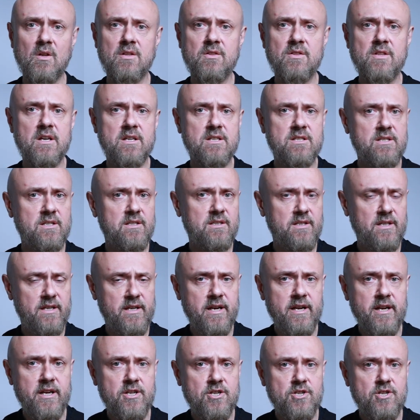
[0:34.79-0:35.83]
Does it
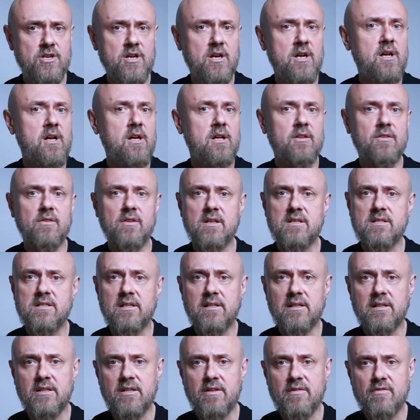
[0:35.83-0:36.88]
itch? Does
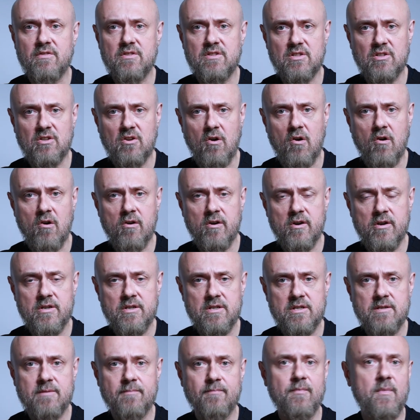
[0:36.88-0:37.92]
it leave
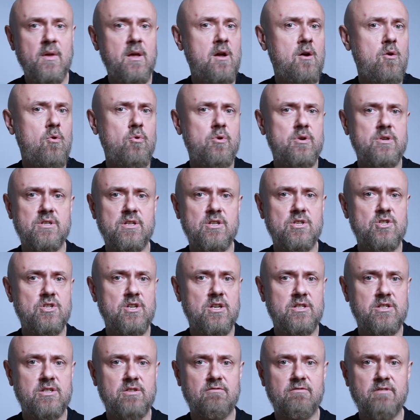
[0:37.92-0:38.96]
scars? Or is it
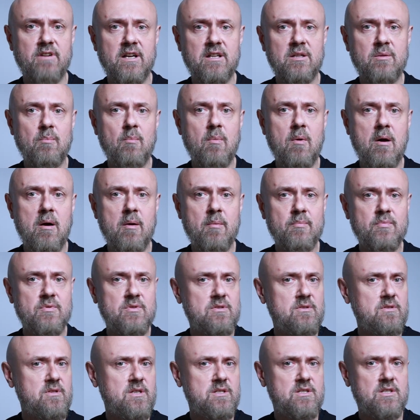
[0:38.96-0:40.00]
just red
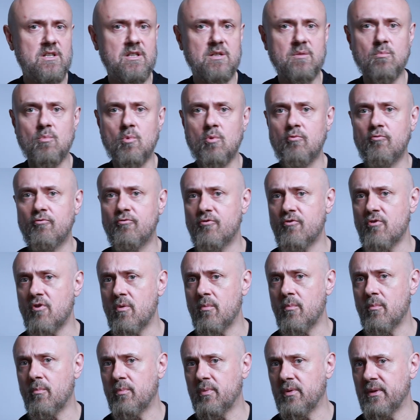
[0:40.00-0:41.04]
bumps? Does it move
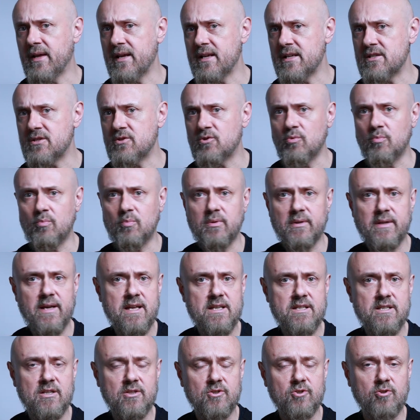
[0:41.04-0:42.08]
from place to
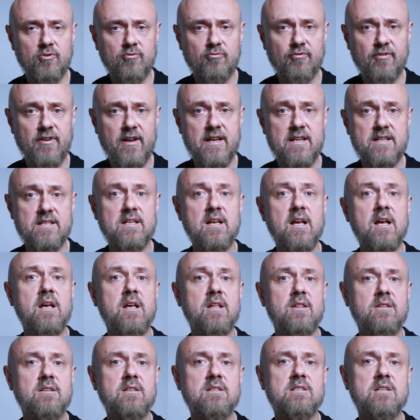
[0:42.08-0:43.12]
place on her face?
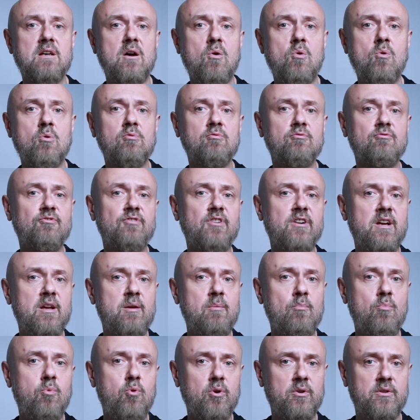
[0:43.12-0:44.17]
These are all very
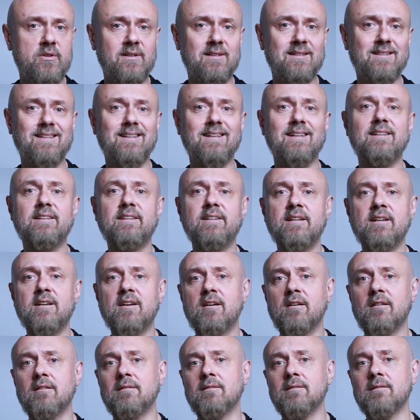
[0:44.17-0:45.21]
important
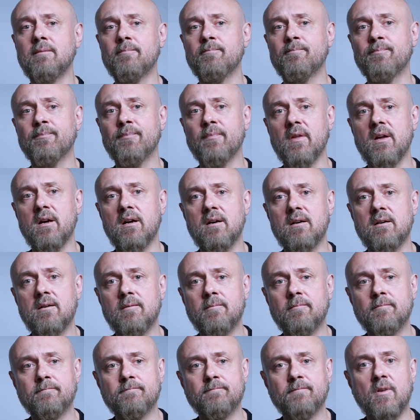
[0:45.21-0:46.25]
clinical
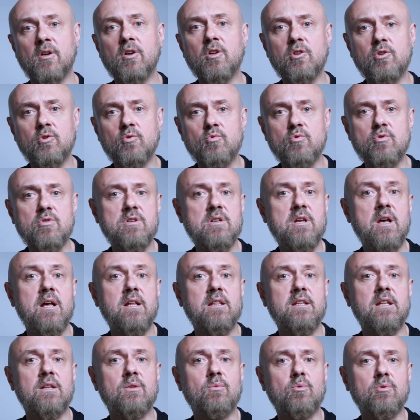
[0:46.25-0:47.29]
clues
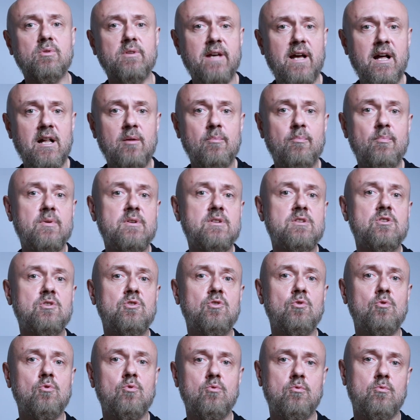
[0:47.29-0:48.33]
that would help us
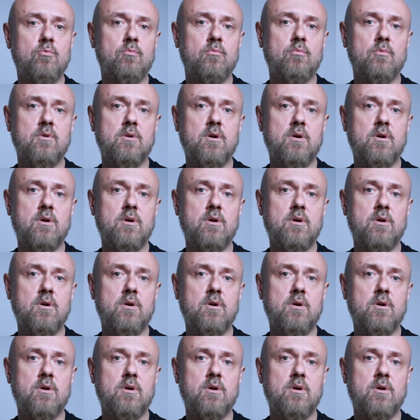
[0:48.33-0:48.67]
to